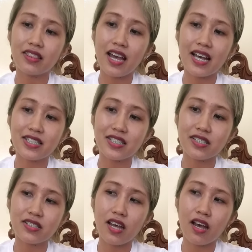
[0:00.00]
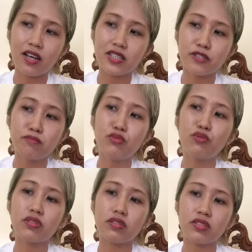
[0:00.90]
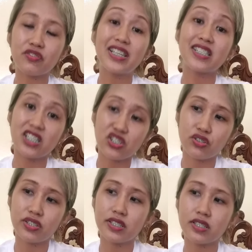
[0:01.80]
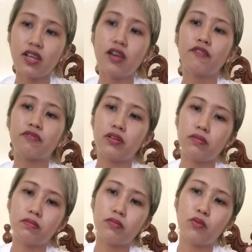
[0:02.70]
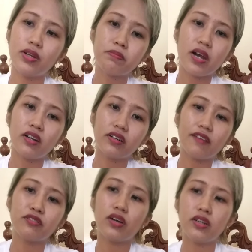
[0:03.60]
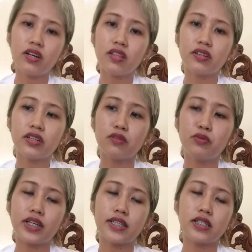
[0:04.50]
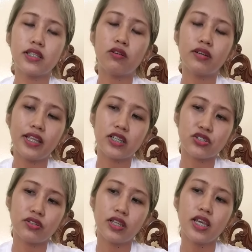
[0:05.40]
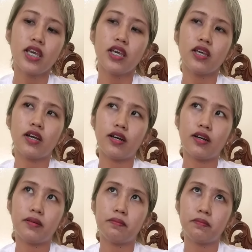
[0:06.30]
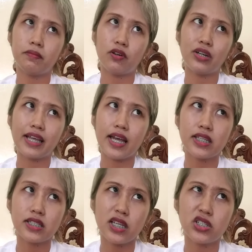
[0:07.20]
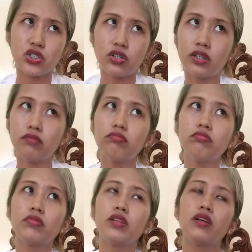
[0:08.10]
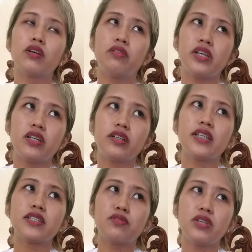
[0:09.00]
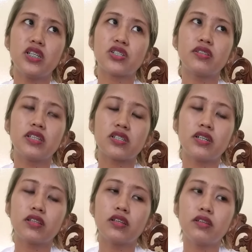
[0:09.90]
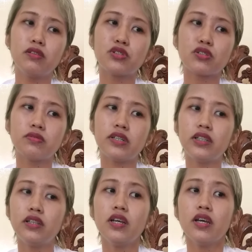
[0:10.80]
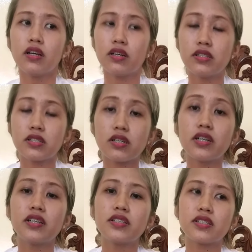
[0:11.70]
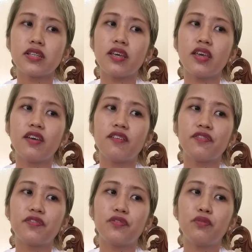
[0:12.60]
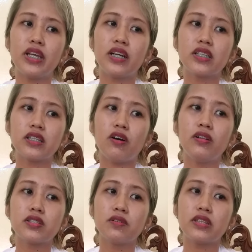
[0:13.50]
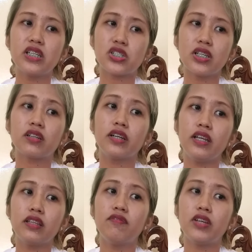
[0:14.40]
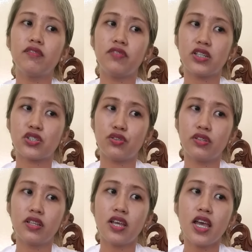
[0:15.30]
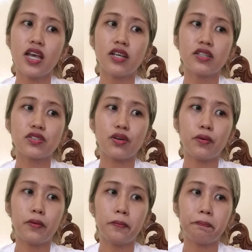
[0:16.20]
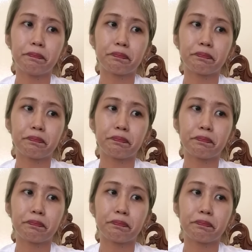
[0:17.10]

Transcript: has smooth transitions from one paragraph to another. We can see the connection, um, organization, coherence, cohesion. These are the usual concerns if we are also teaching creative nonfiction. So,